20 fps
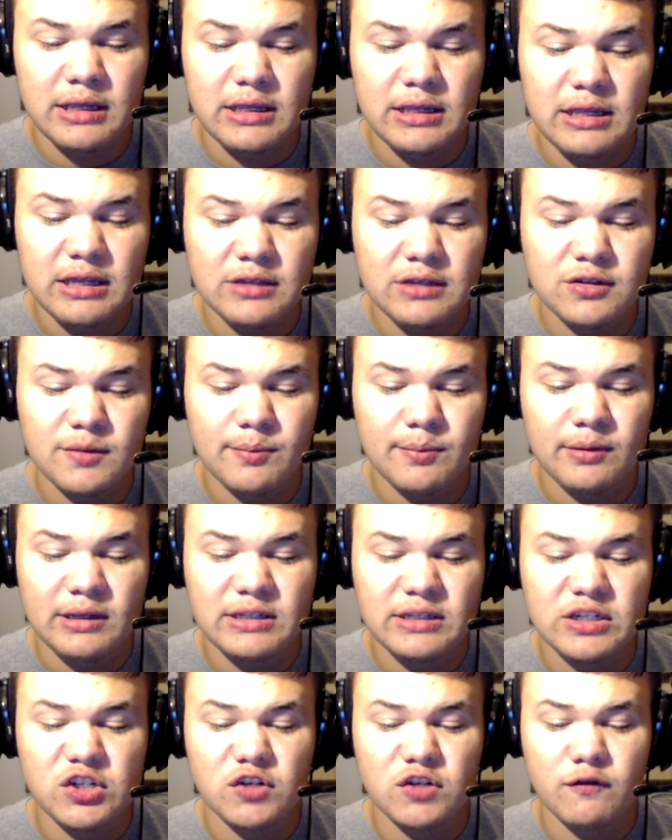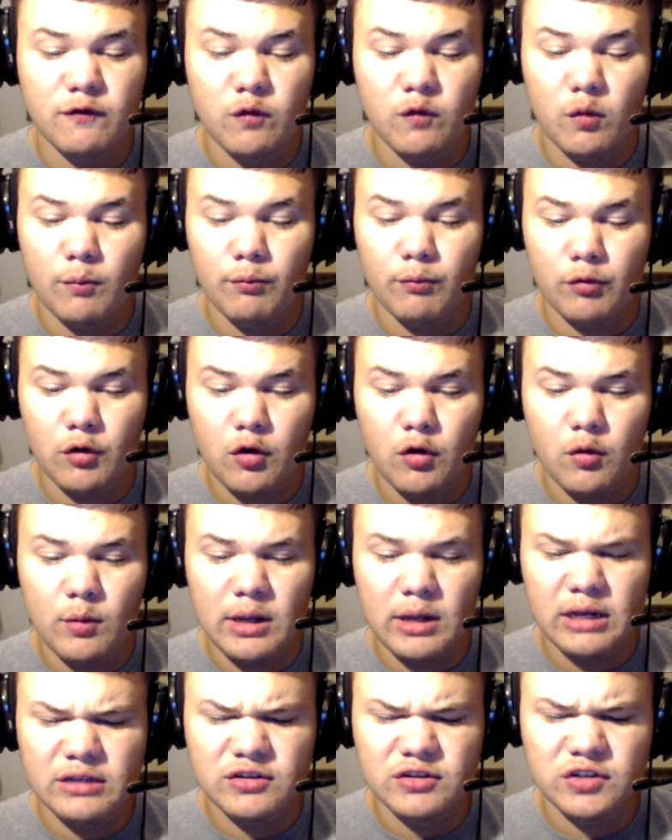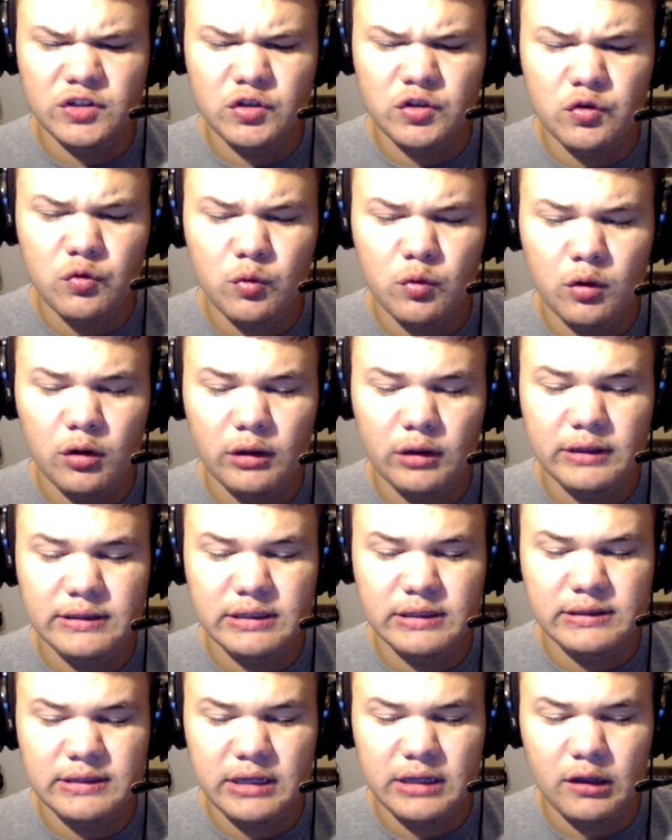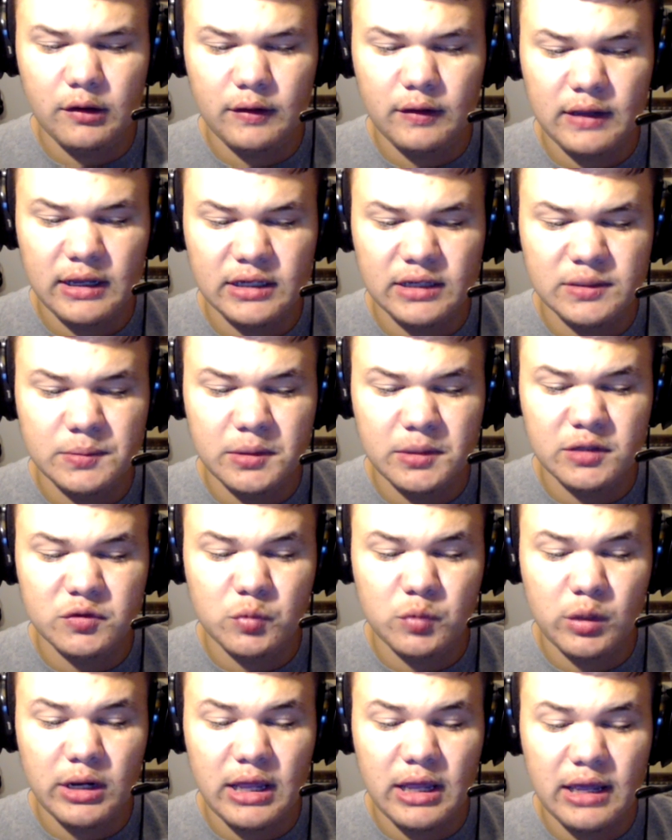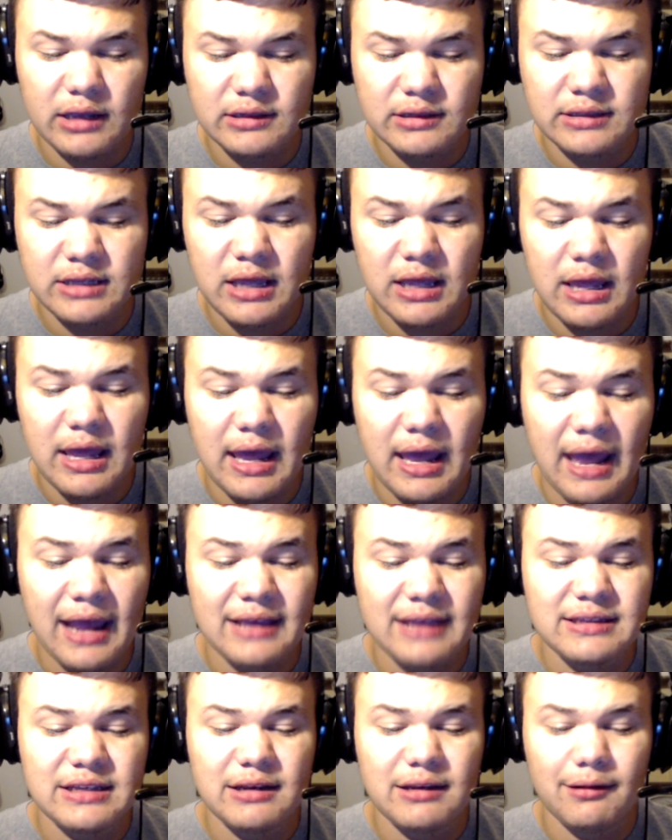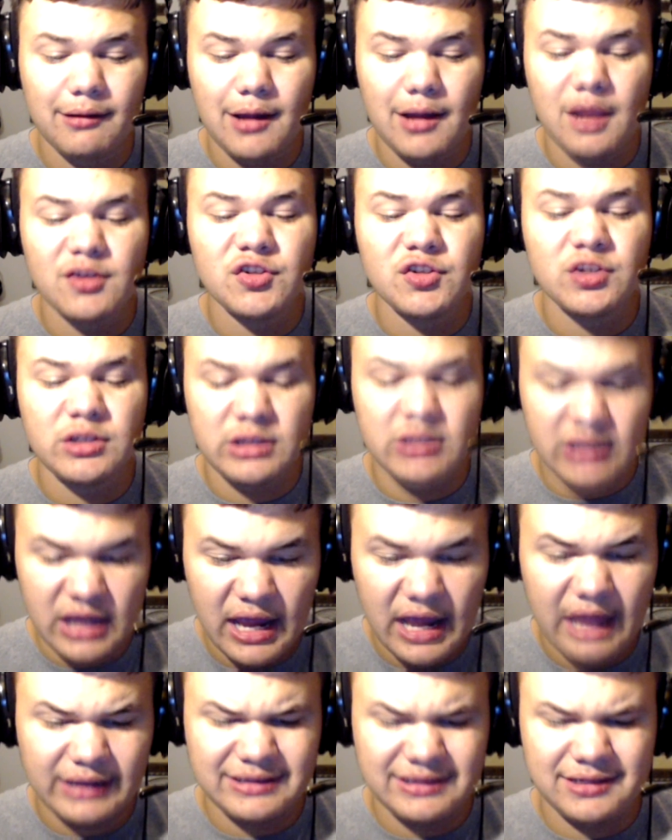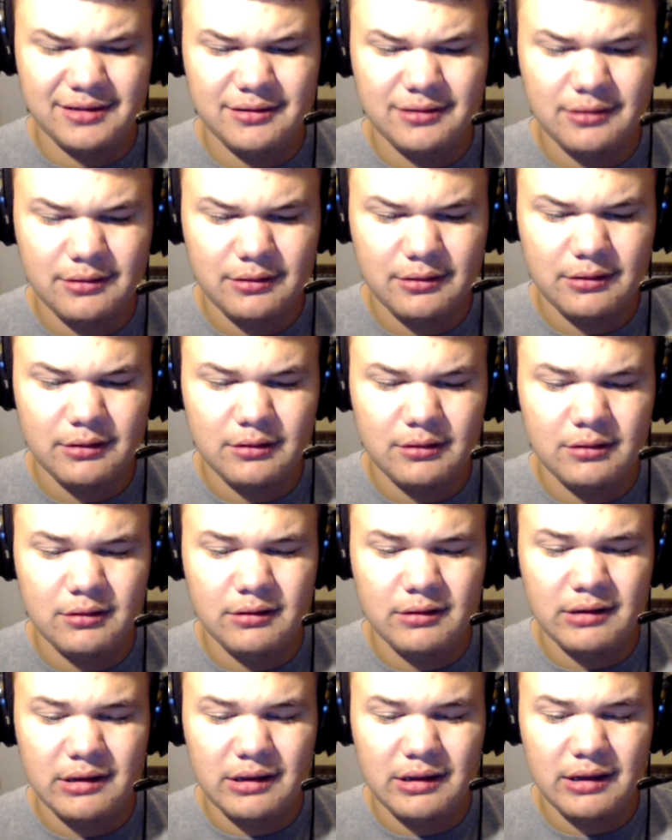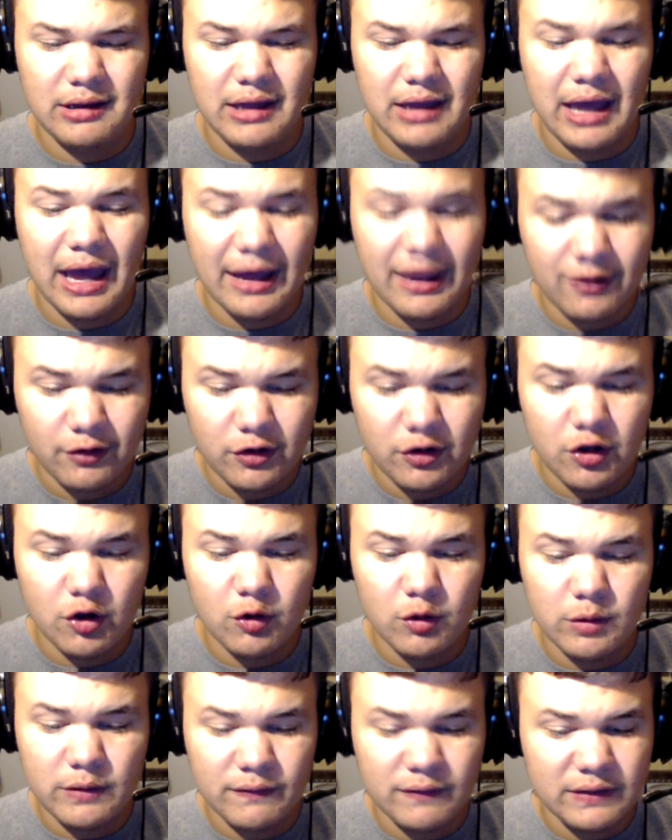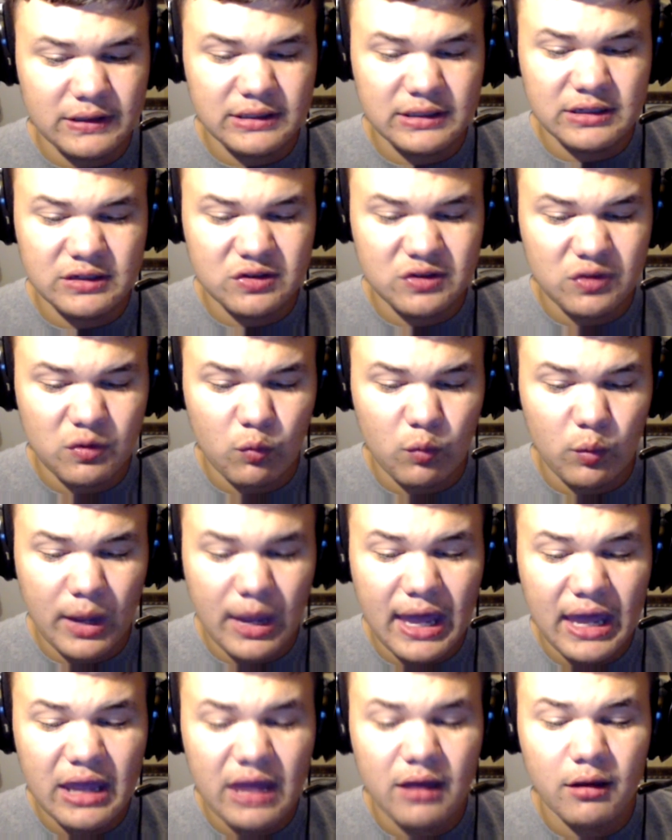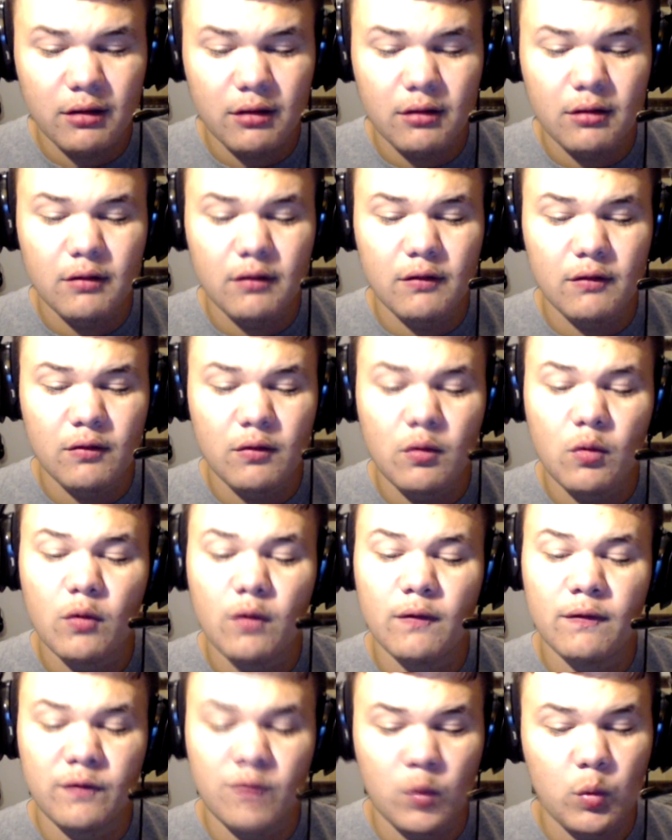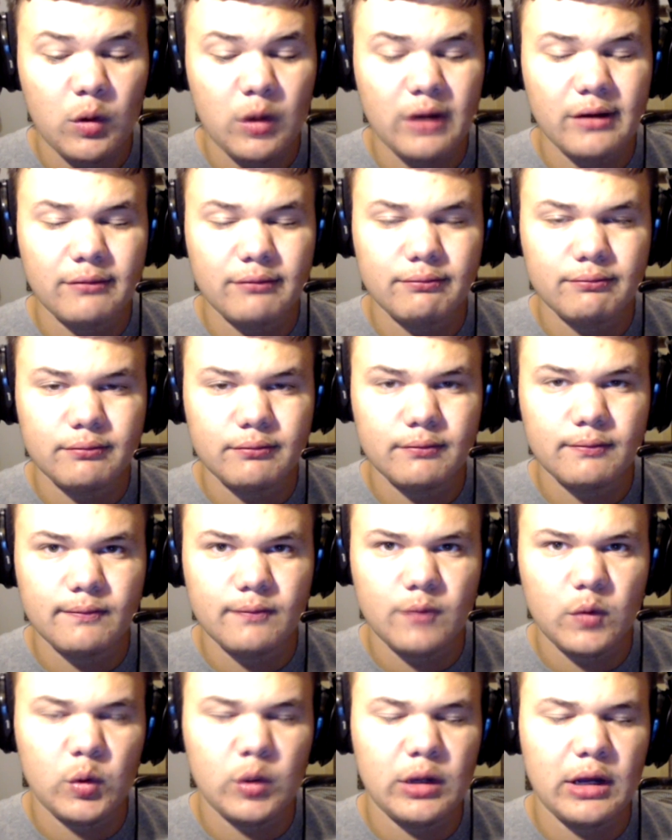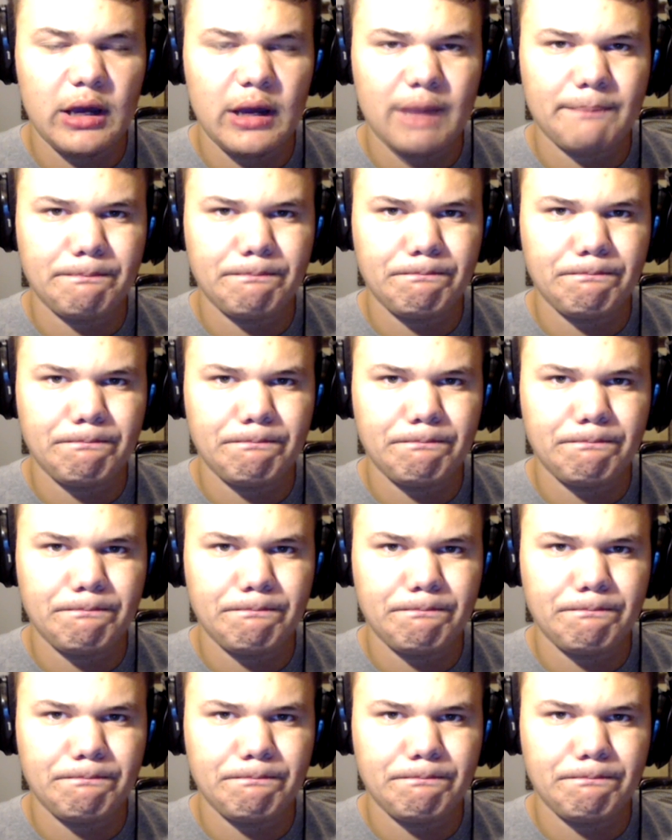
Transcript: into PlayStation 4 Pro, and it's too early to tell. The Xbox One X hasn't launched yet. I don't know if this is the way forward or not.